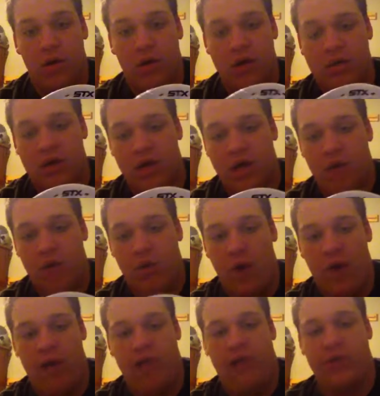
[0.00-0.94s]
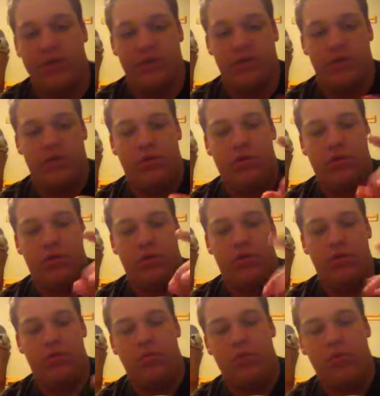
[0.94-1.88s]
It's not quite as
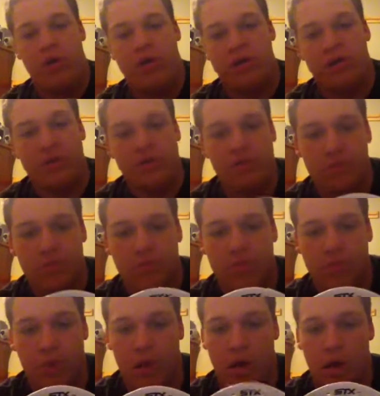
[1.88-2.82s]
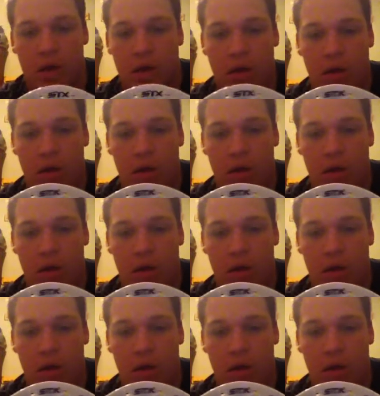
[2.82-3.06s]
pointed, but